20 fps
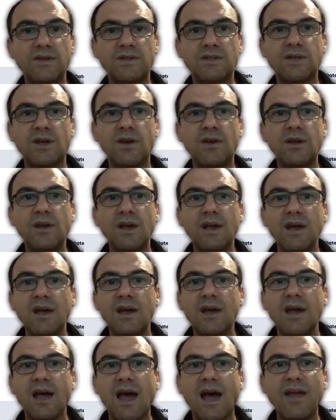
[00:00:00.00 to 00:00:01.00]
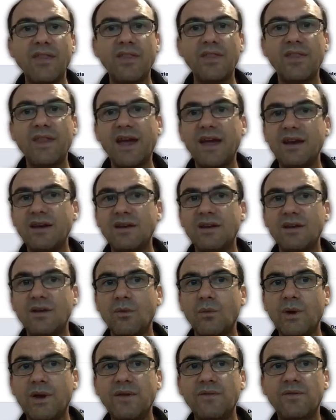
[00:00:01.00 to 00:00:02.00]
So other than that,
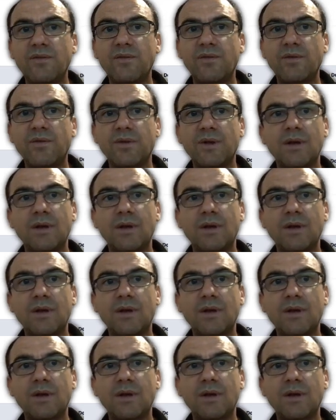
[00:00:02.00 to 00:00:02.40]
we've